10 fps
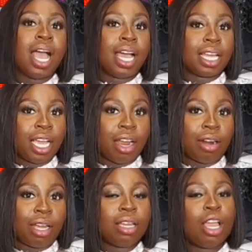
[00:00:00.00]

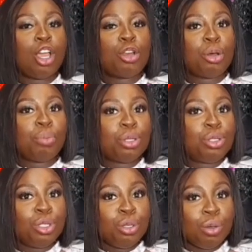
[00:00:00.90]
Ankara. Number
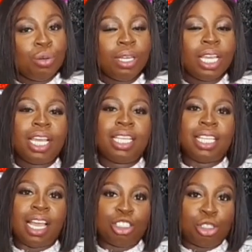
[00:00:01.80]
two is
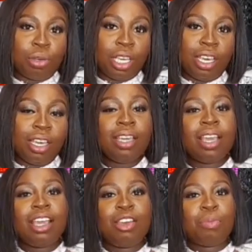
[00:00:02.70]
Asoke.
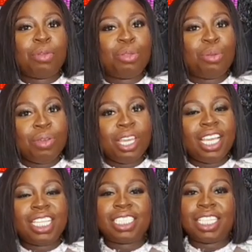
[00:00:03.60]
Number three
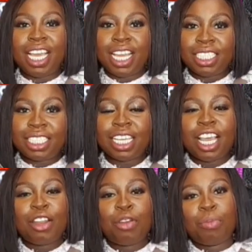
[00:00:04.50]
is lace.
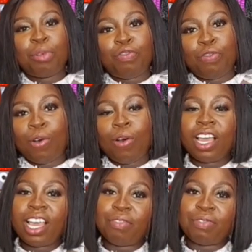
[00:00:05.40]
Number
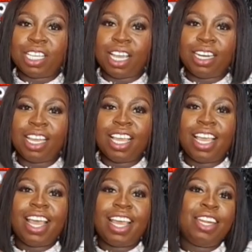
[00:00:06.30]
four, kaftan.
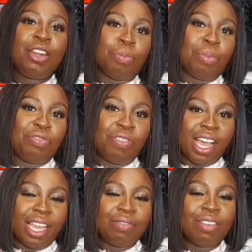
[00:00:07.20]
And number
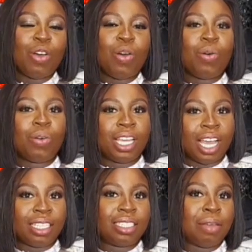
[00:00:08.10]
five,
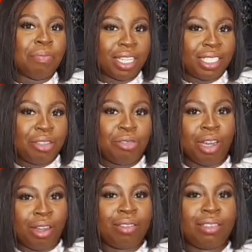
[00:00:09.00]
organza
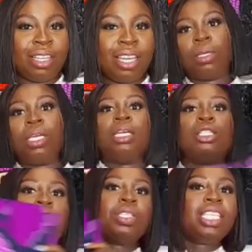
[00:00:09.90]
material.
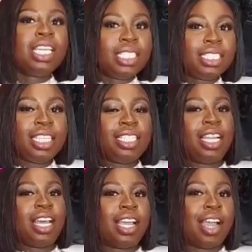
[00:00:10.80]
So this is an
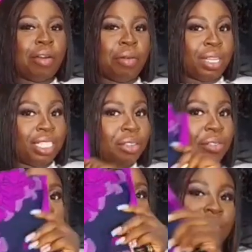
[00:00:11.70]
Ankara
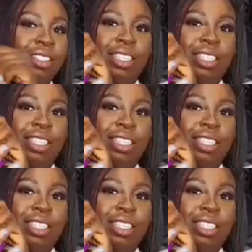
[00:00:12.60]
material.